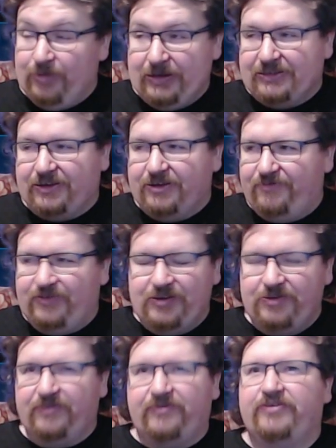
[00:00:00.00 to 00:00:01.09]
well, there's a
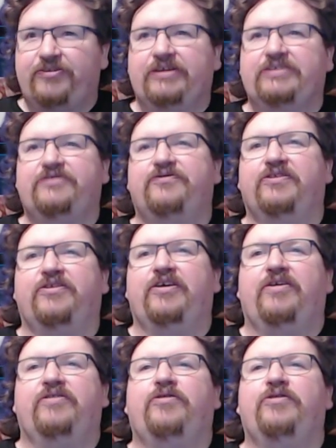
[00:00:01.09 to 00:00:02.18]
few different tricks for going
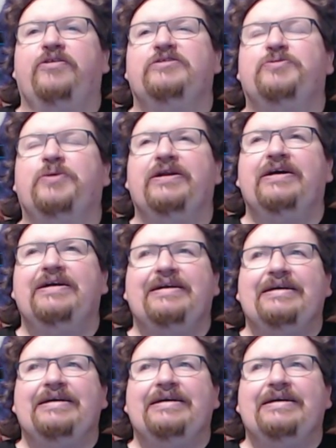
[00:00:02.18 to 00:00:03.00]
around corners, but